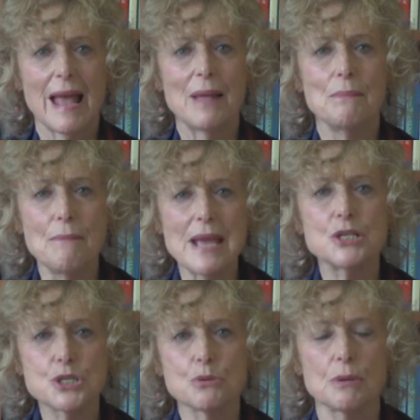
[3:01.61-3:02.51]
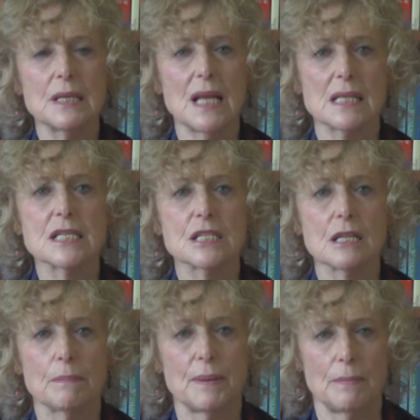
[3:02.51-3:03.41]
and make sure it gets to
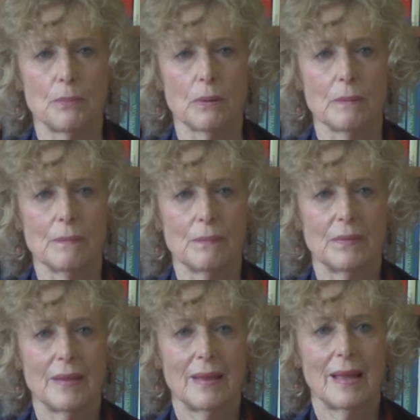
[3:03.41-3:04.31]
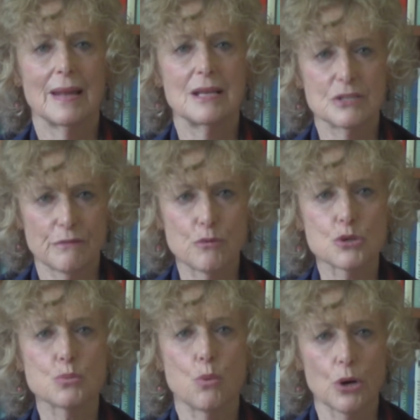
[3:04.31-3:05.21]
the people. And he's, of
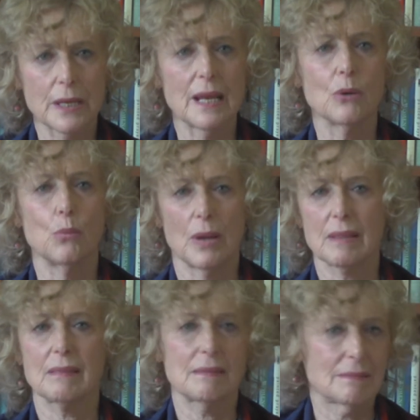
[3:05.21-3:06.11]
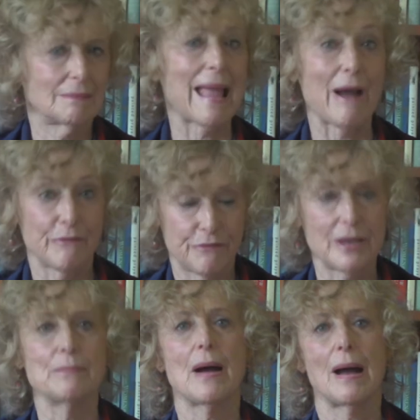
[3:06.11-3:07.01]
course, working with now
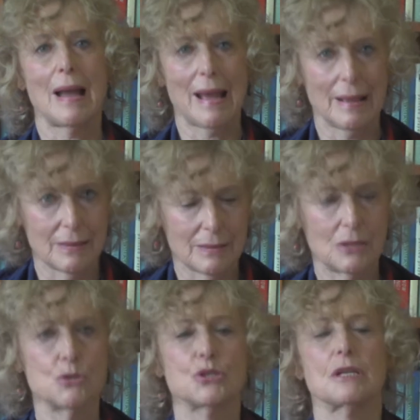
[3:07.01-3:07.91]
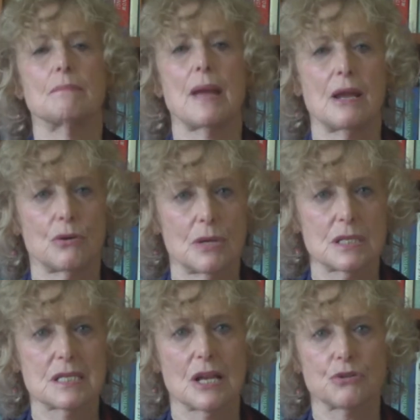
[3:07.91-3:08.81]
FEMA and Houston Mayor,
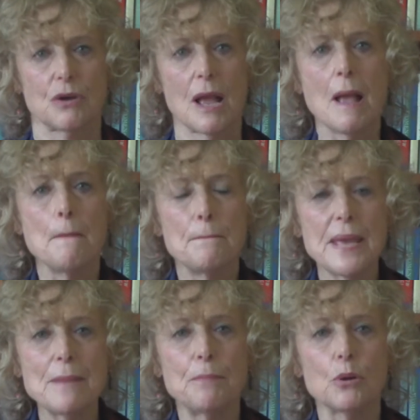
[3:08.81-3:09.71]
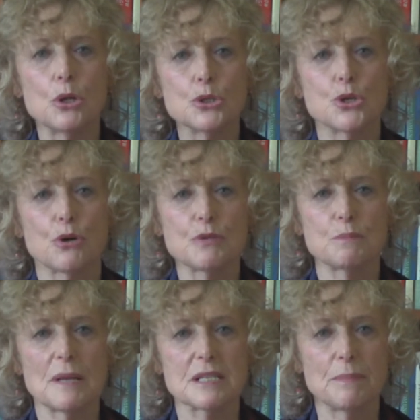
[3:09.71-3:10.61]
etc. People took
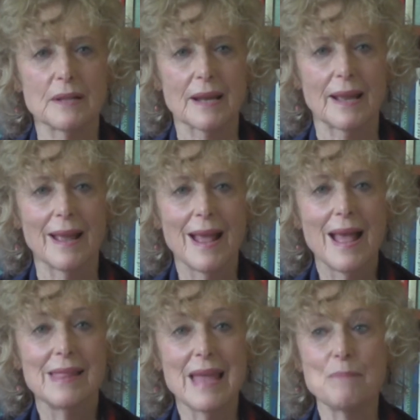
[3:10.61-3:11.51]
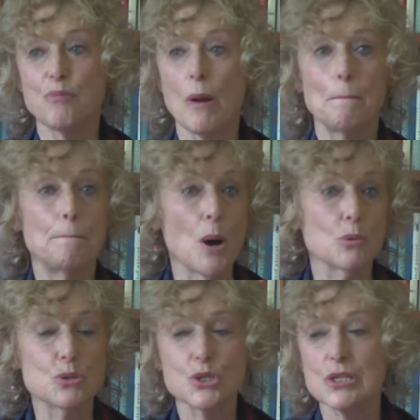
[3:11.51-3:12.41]
responsibility. They brought
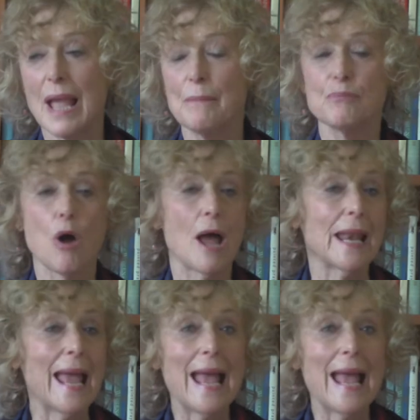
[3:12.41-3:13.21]
boats, they brought